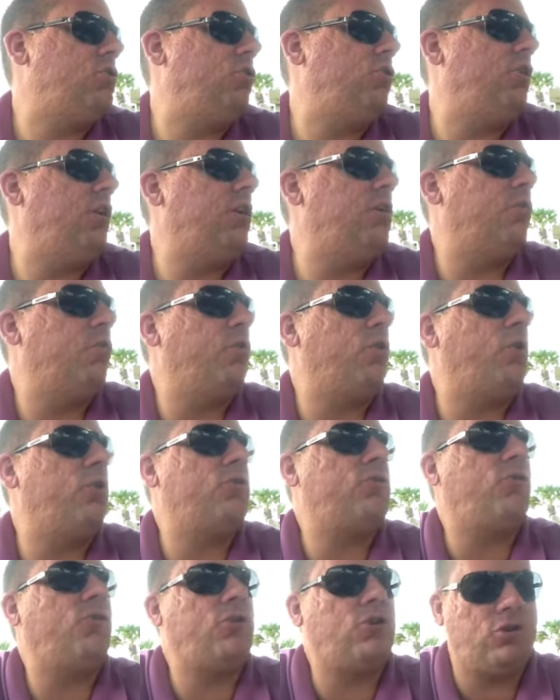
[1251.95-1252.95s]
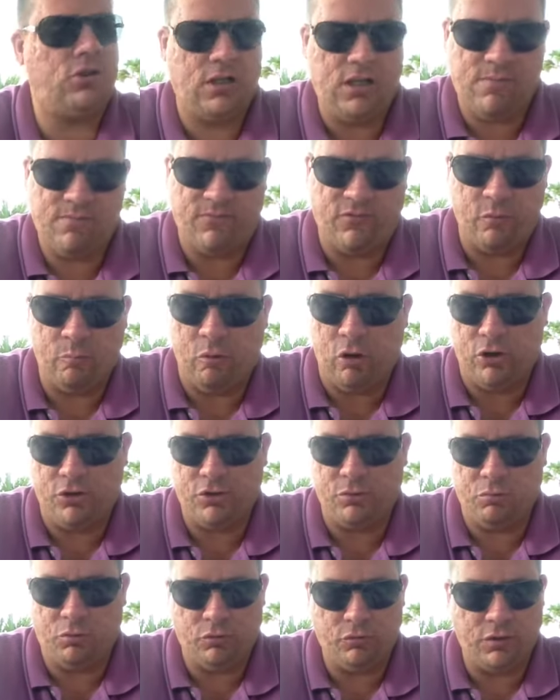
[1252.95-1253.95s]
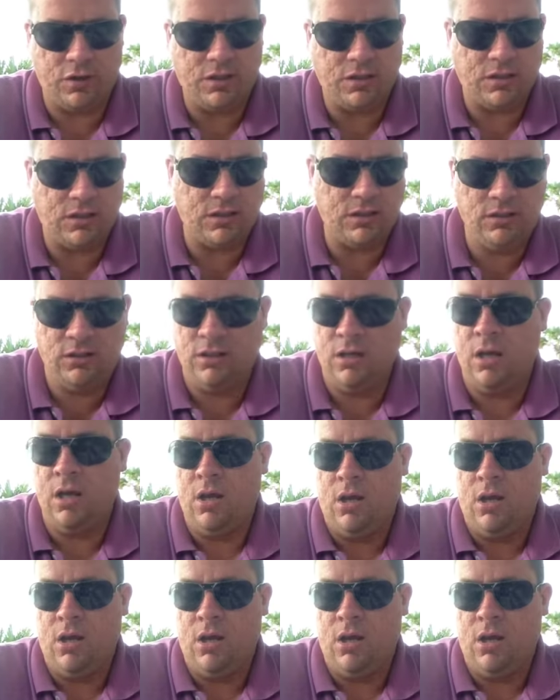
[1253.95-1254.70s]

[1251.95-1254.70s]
You need a realtor on your team for multiple reasons.